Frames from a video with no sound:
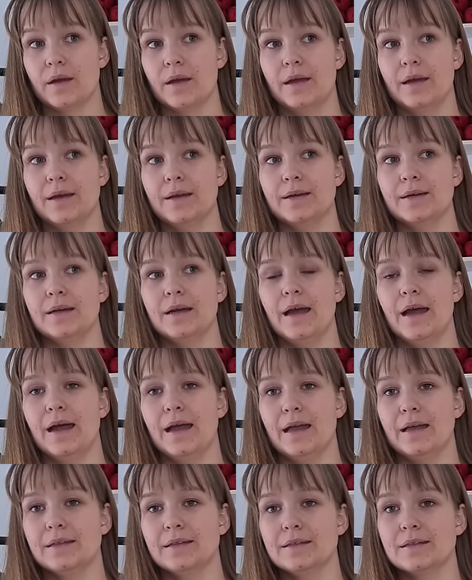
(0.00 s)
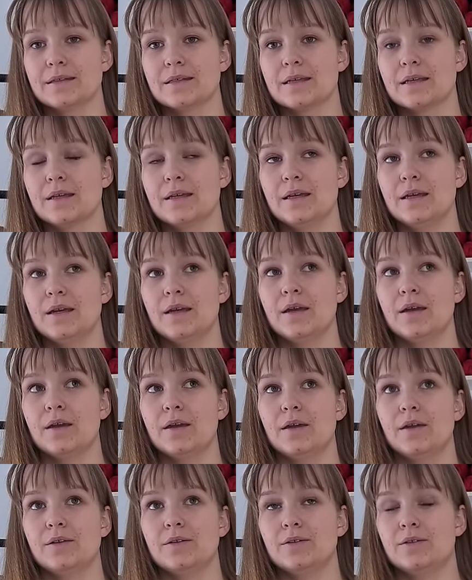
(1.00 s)
and
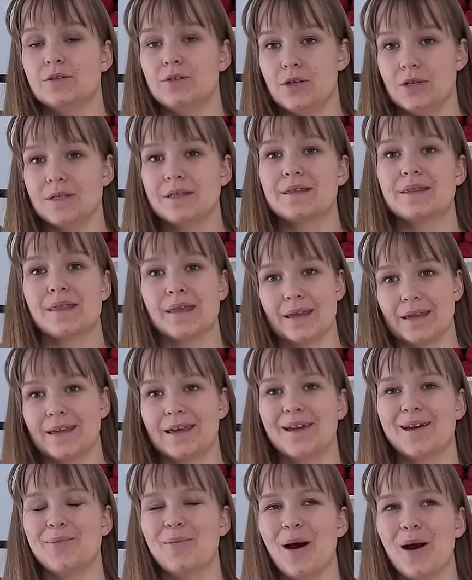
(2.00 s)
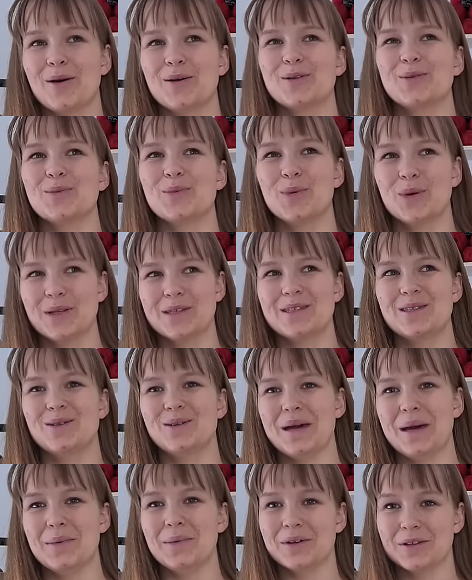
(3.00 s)
just thinking about what do
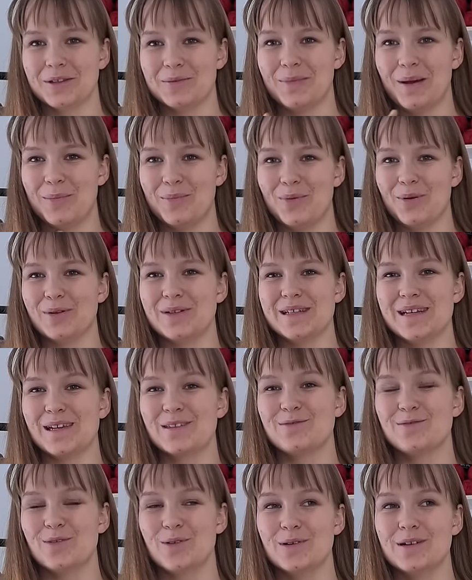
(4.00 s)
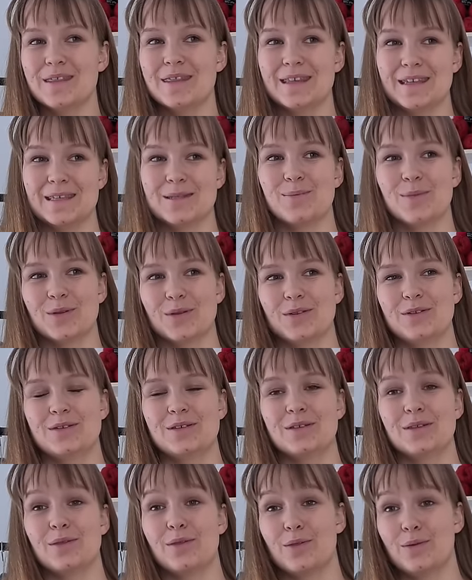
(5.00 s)
I want my project for this month
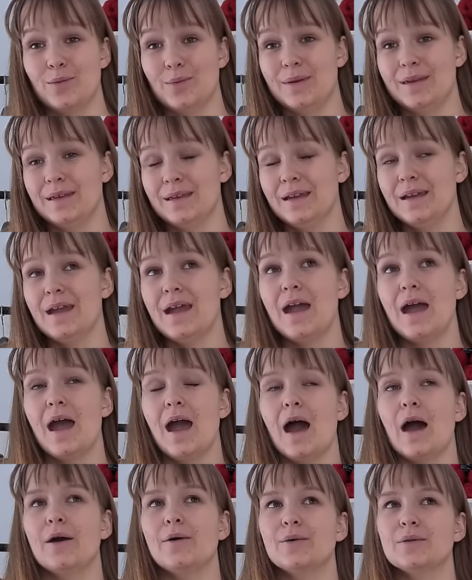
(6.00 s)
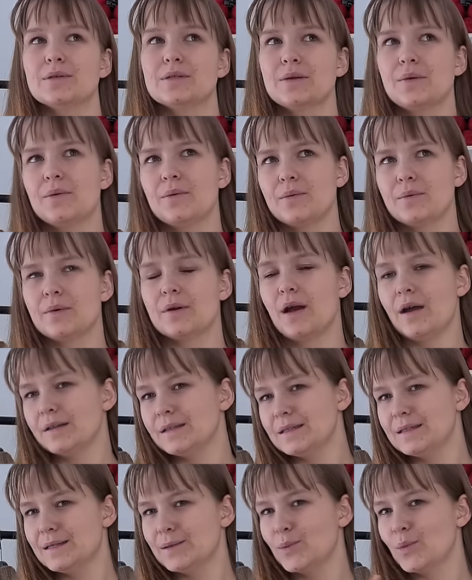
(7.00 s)
to be. I also kind
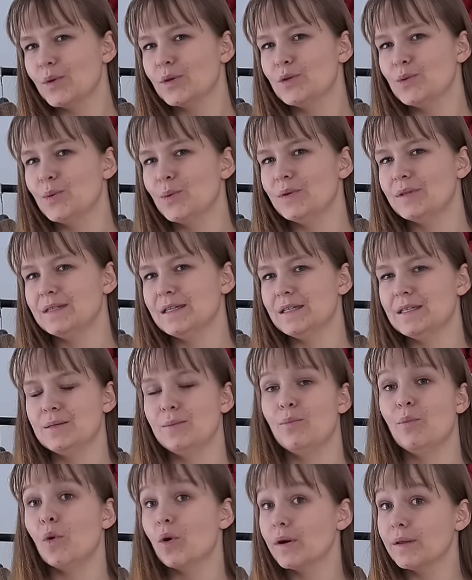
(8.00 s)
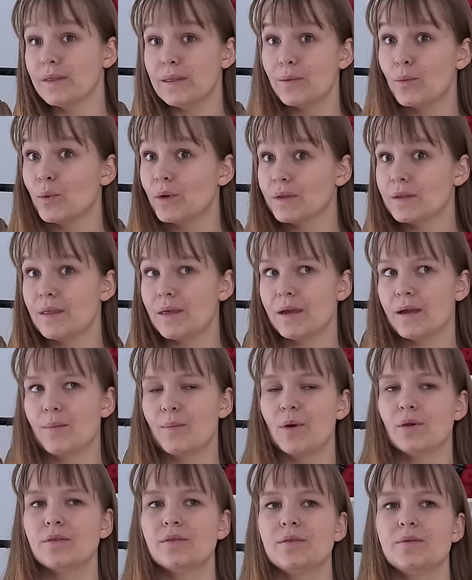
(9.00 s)
of didn't want to knit more than one thing a
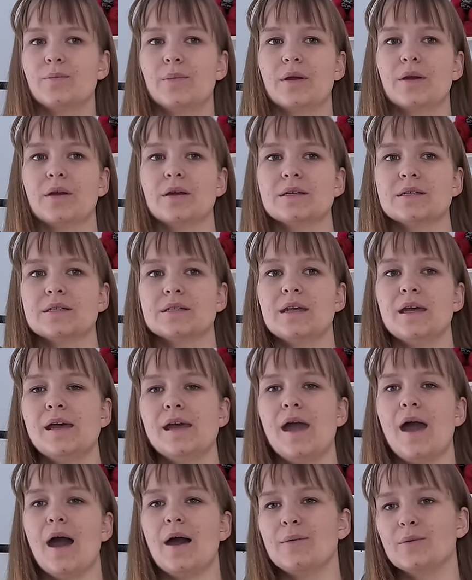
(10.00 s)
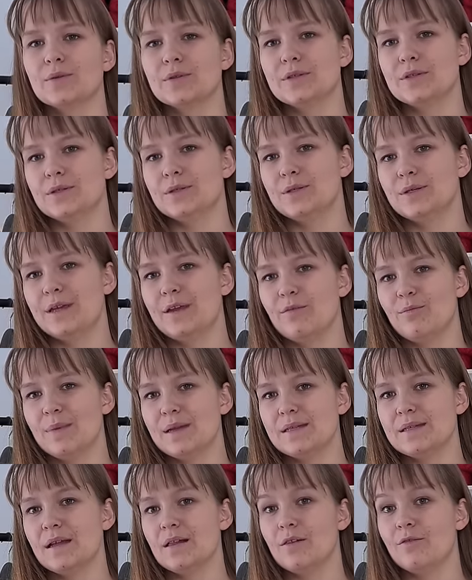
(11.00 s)
month because I wanted to give
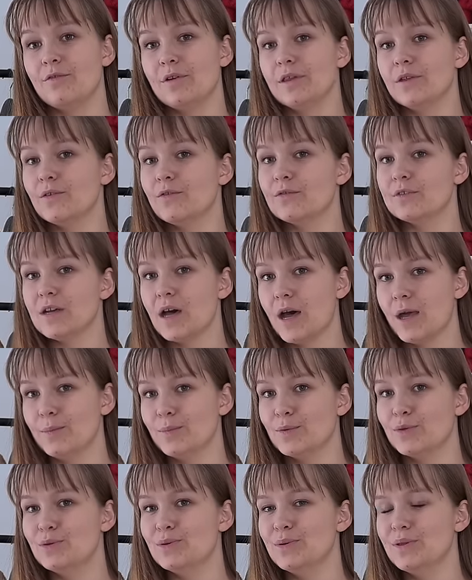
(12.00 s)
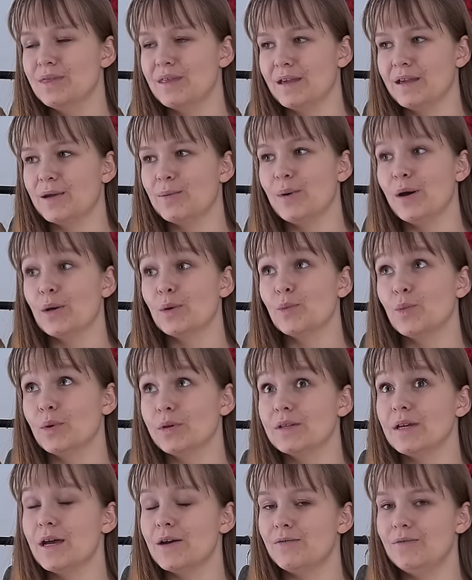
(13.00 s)
myself enough time to think about
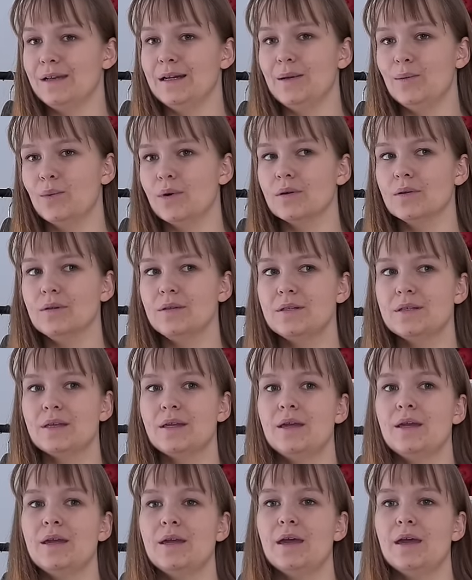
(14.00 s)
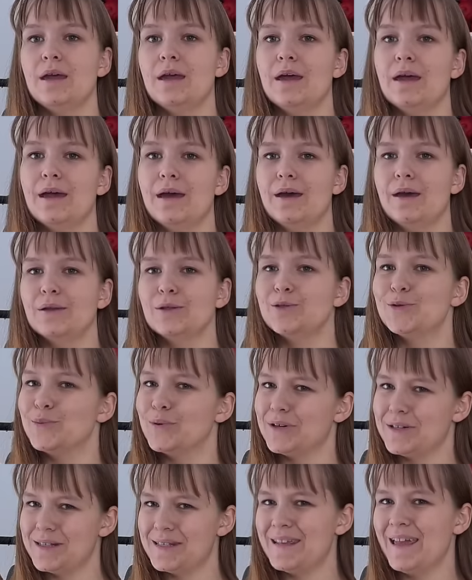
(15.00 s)
what I really want.
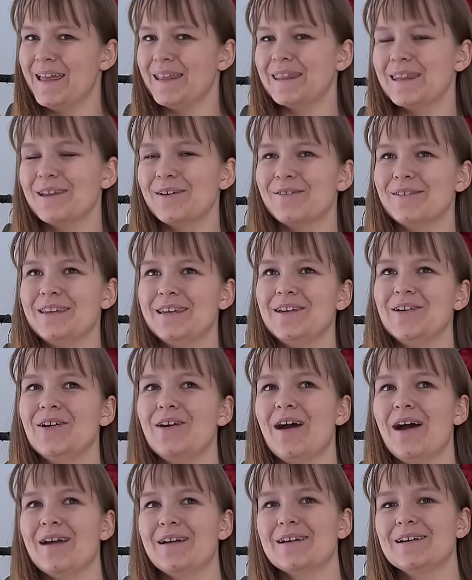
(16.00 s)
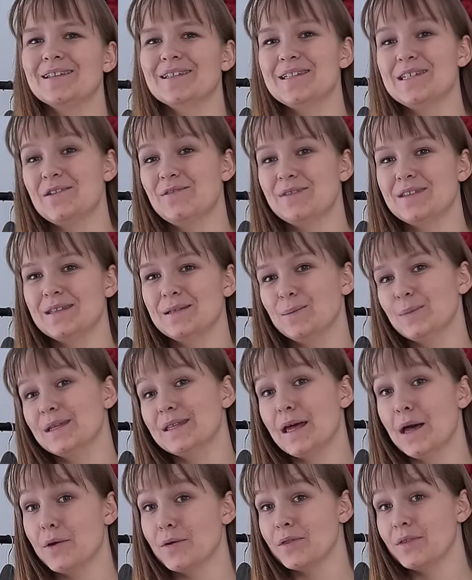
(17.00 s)
Towards the end of the year, I kind of shifted a bit
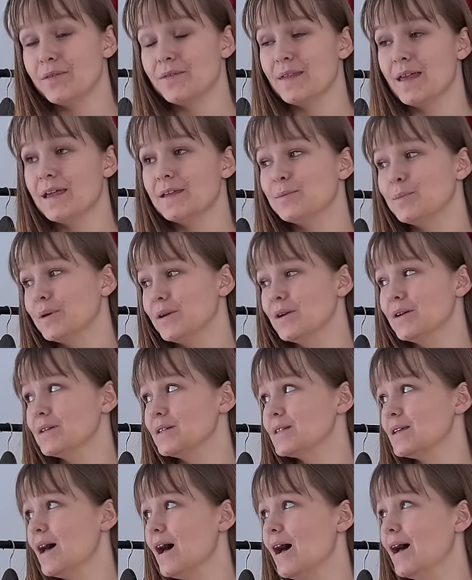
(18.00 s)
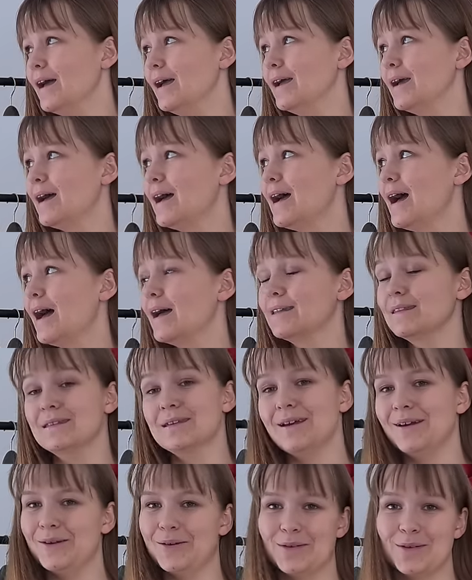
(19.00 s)
out of that because I had
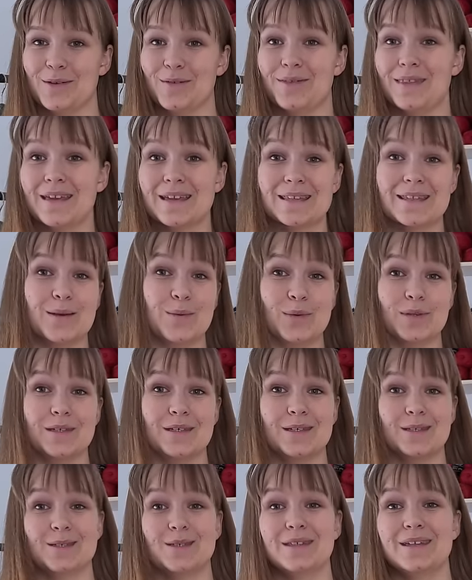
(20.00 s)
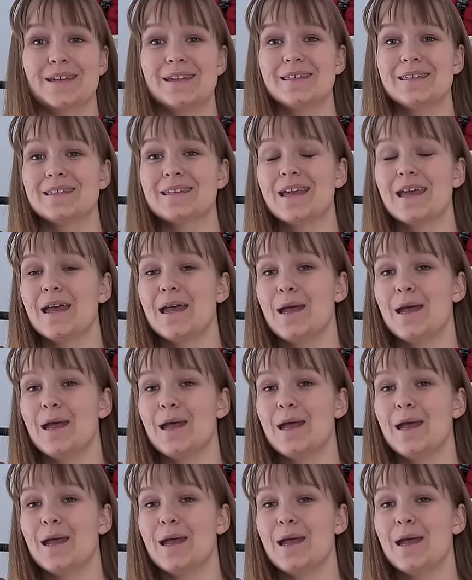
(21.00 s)
a lot of things I wanted to knit.